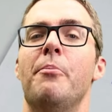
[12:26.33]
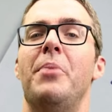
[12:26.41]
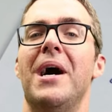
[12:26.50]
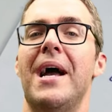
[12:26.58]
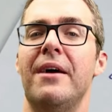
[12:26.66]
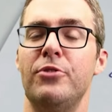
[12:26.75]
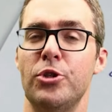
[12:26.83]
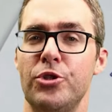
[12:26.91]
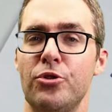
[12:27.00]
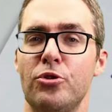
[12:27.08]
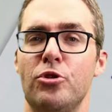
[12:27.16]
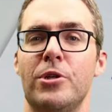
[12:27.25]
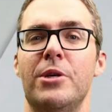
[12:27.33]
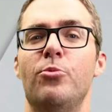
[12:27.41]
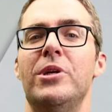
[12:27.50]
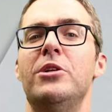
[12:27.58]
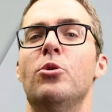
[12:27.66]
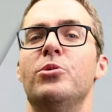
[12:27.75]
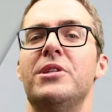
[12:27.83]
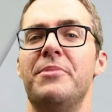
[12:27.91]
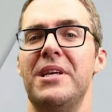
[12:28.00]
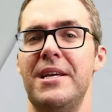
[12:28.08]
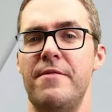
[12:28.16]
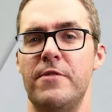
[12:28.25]
But after surgery, we'd go
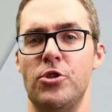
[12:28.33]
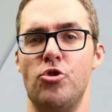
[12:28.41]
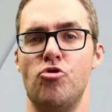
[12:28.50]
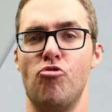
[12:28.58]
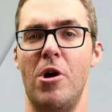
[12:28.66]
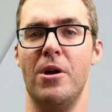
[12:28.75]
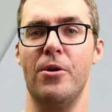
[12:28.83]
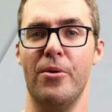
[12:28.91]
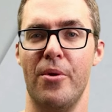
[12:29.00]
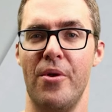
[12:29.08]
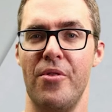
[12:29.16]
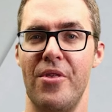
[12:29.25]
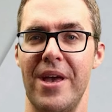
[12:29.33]
something even stronger